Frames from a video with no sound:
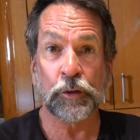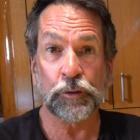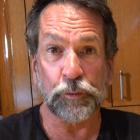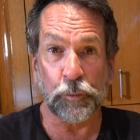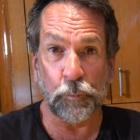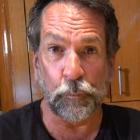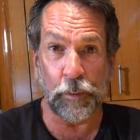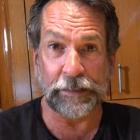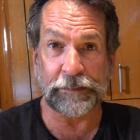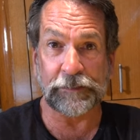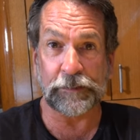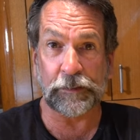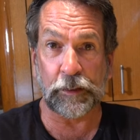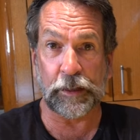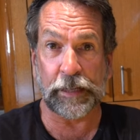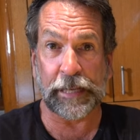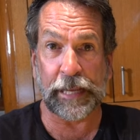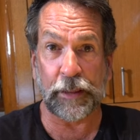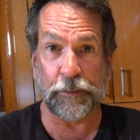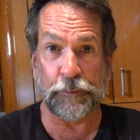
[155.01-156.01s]
So once
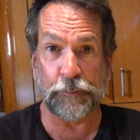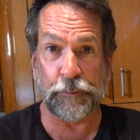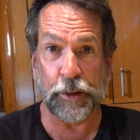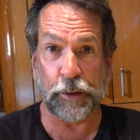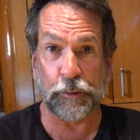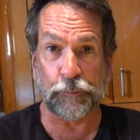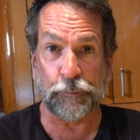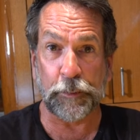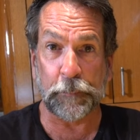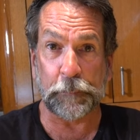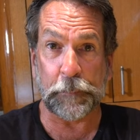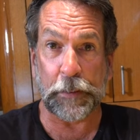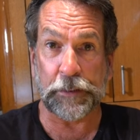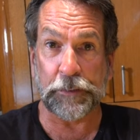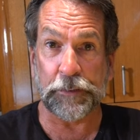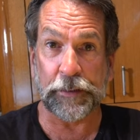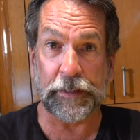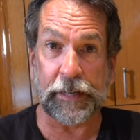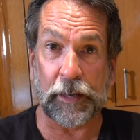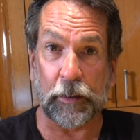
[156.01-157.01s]
they're together in a group
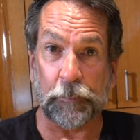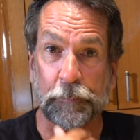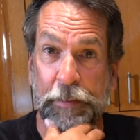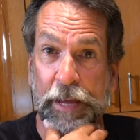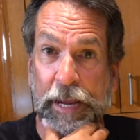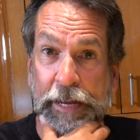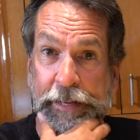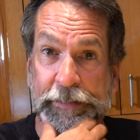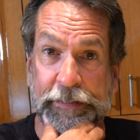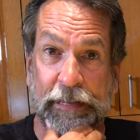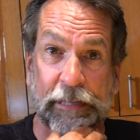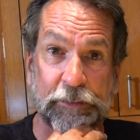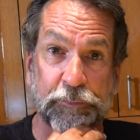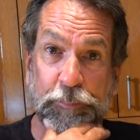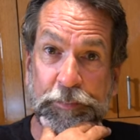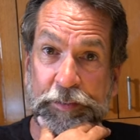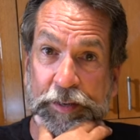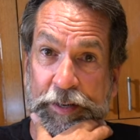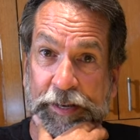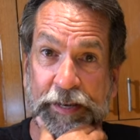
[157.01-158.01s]
under a kelp patty,
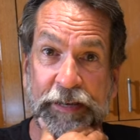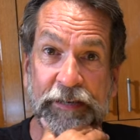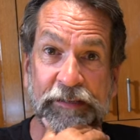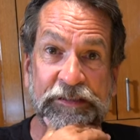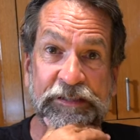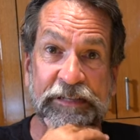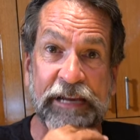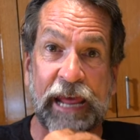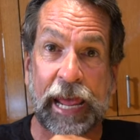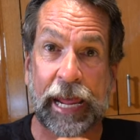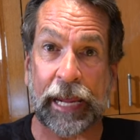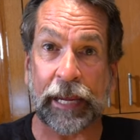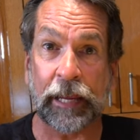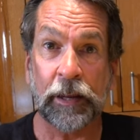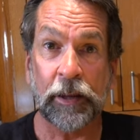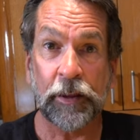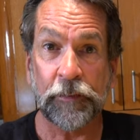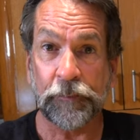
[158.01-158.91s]
that's where they're going to stay.